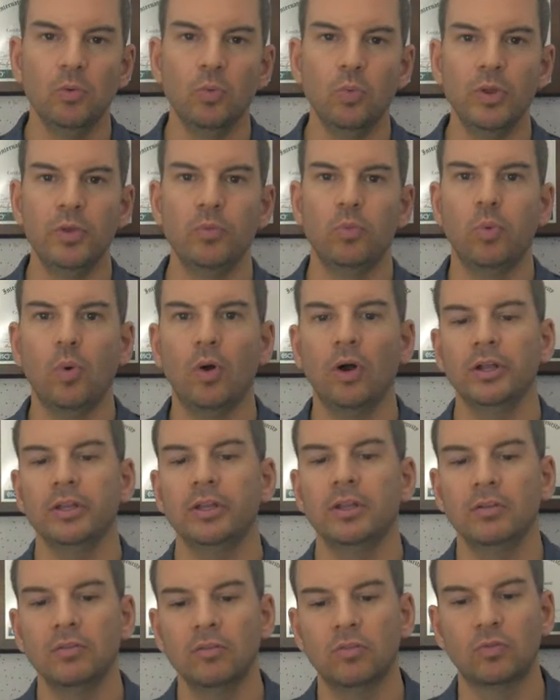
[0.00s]
We
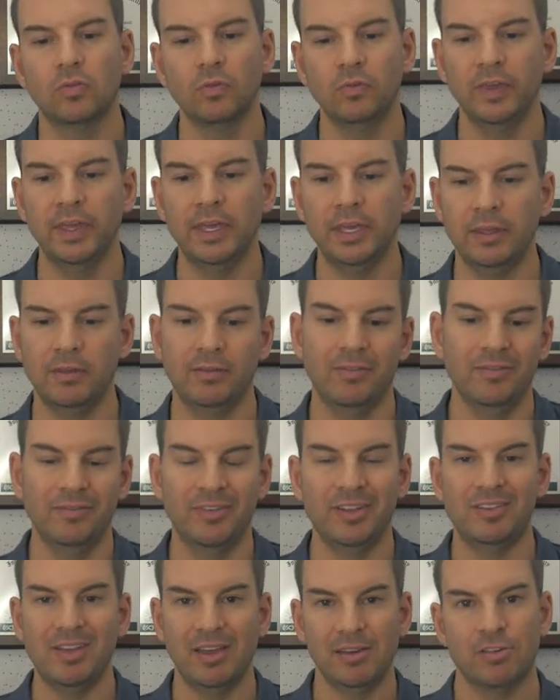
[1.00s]
want the
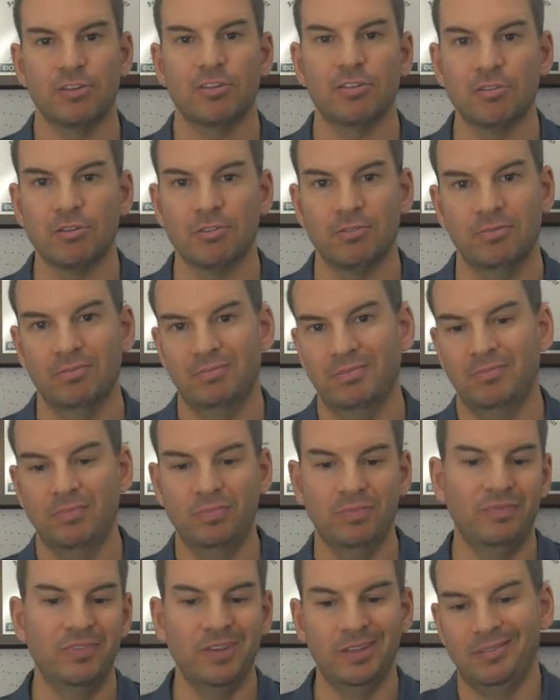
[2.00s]
the disks,
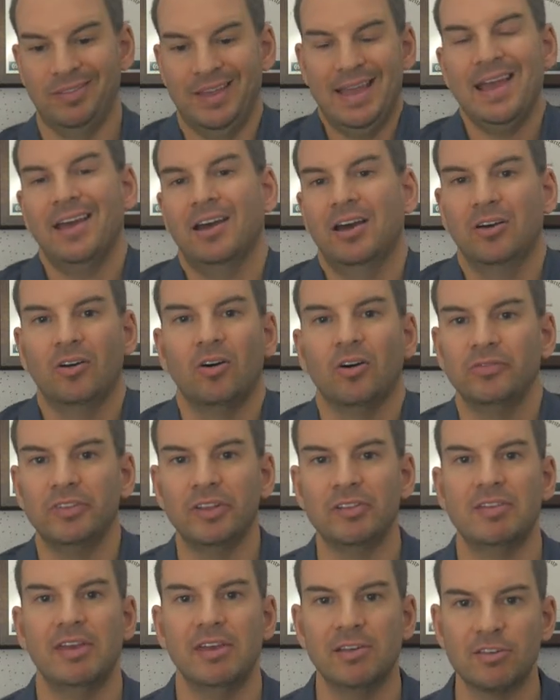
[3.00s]
the data on
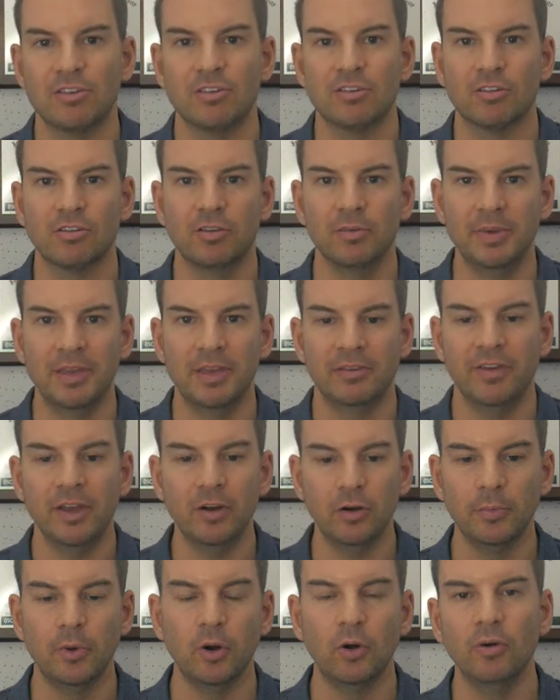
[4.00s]
the disks to be
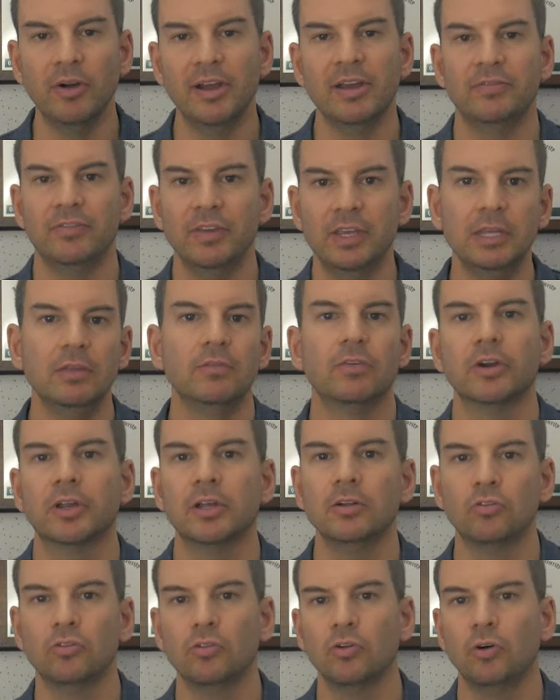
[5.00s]
available if either
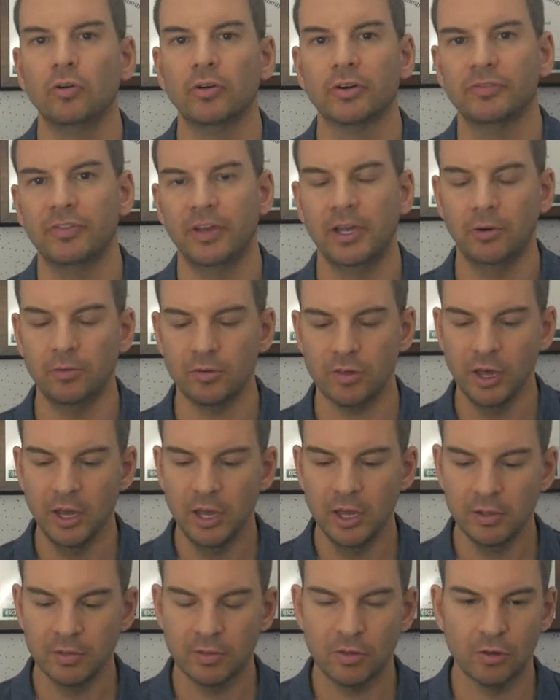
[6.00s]
controller fails.
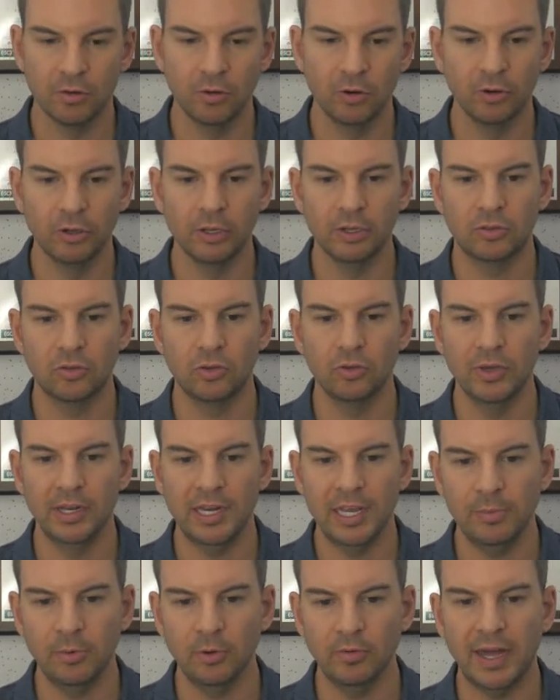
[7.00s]
So to
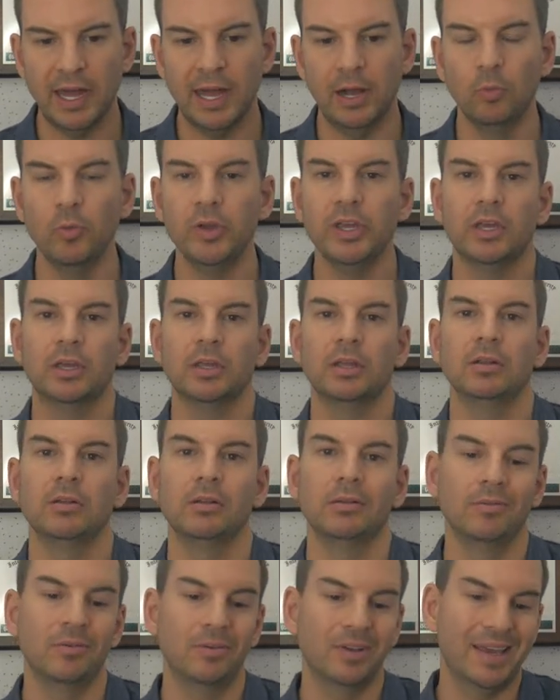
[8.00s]
enable that, we
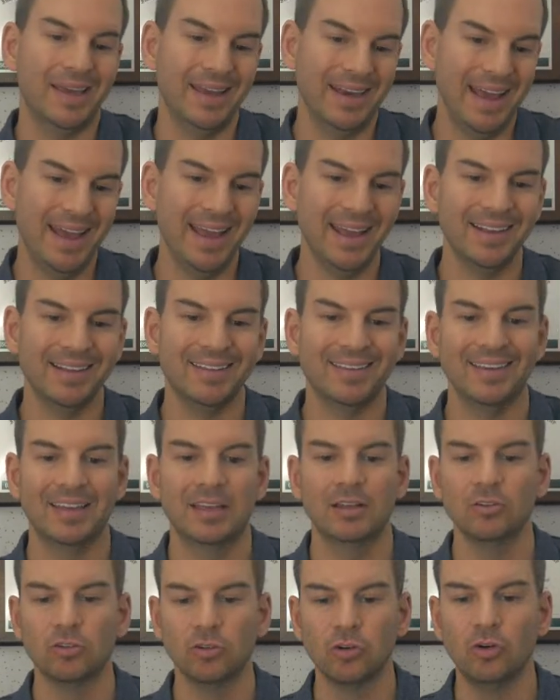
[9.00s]
can connect
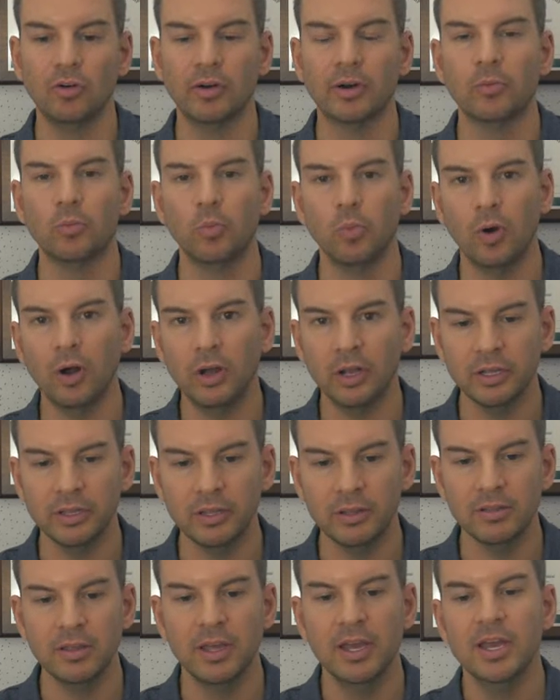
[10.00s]
controller
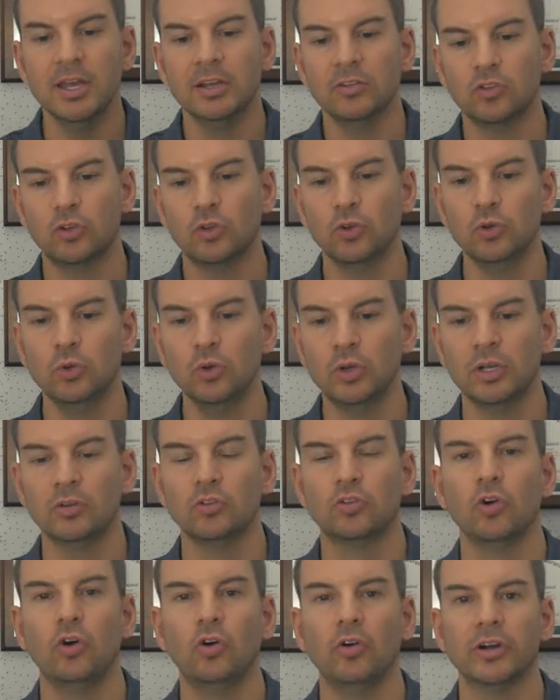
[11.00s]
one to
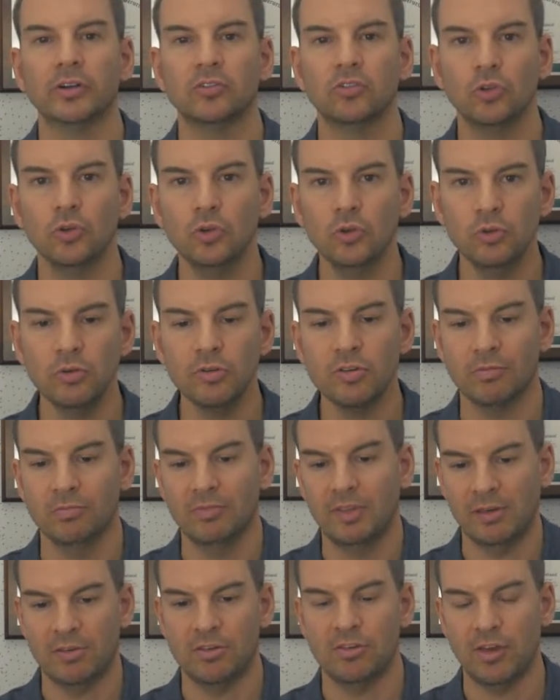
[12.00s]
controller two's
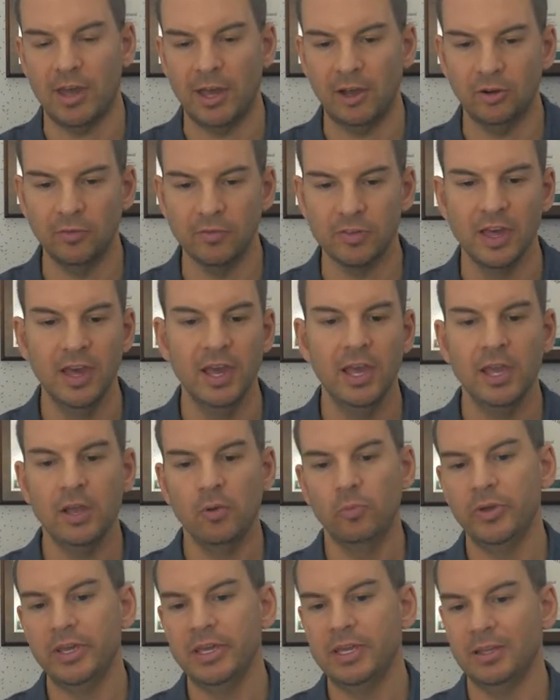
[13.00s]
disk shelves.
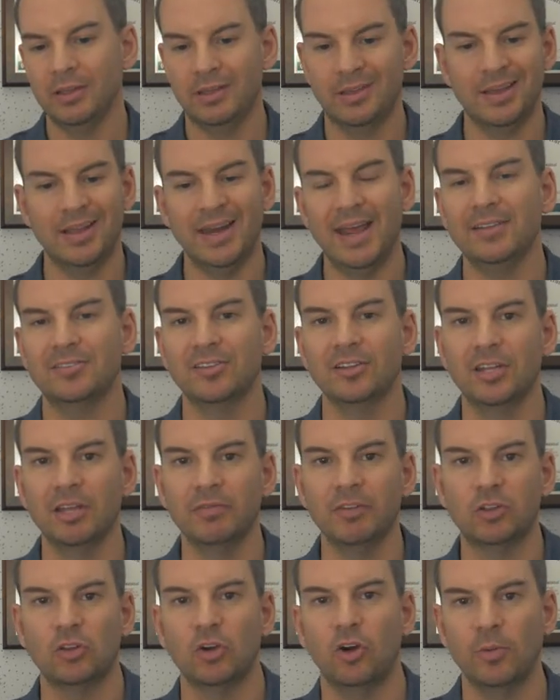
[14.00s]
We connect it to
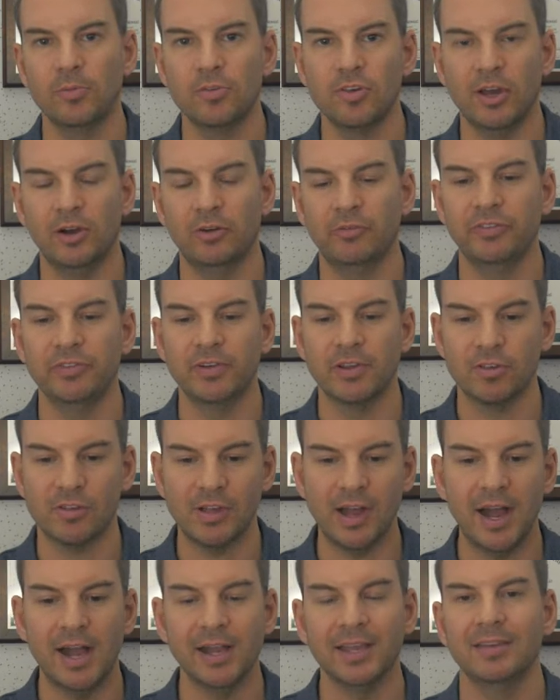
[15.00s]
the top shelf in the
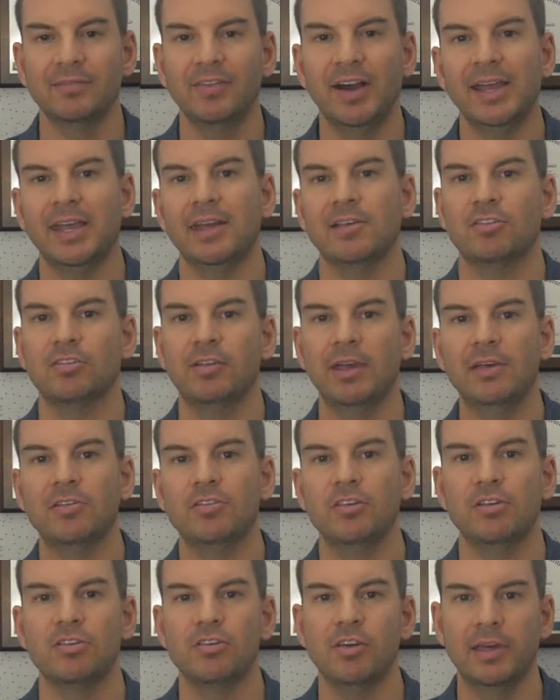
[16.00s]
stack. That gets
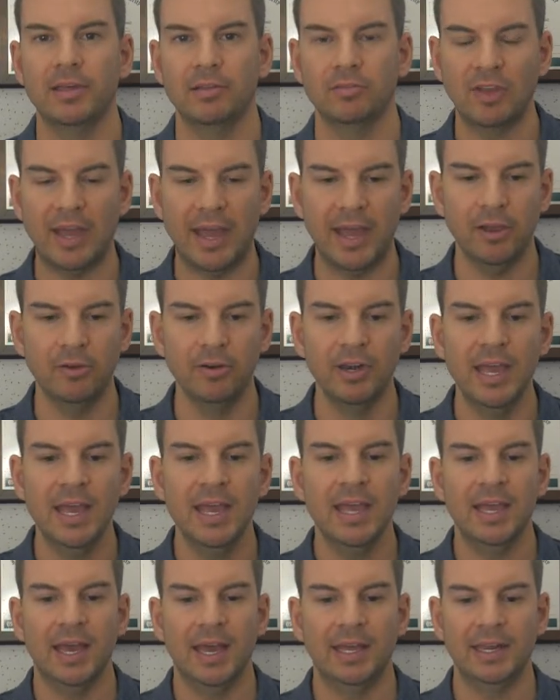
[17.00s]
daisy chained down.
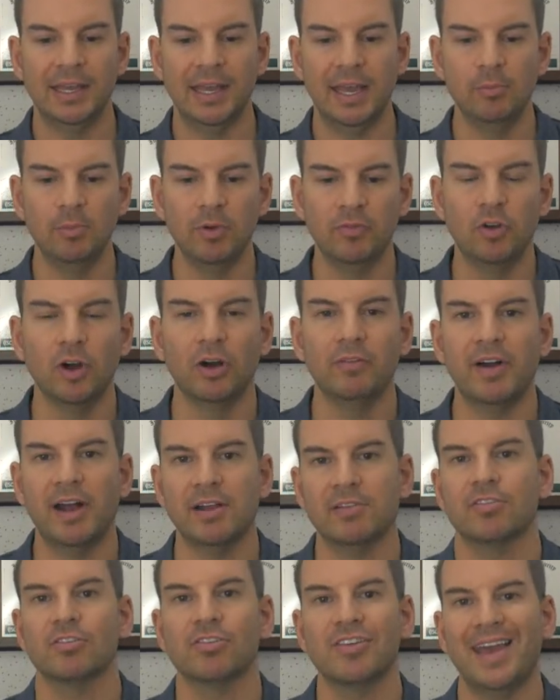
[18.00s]
And again, we've got
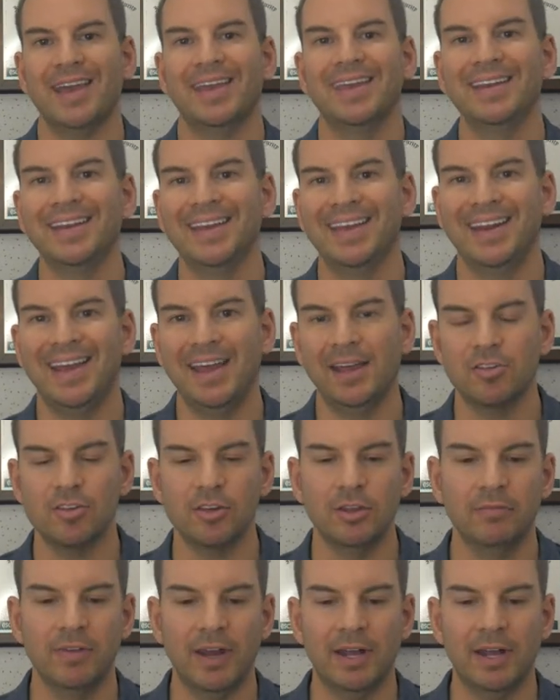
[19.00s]
that second connection.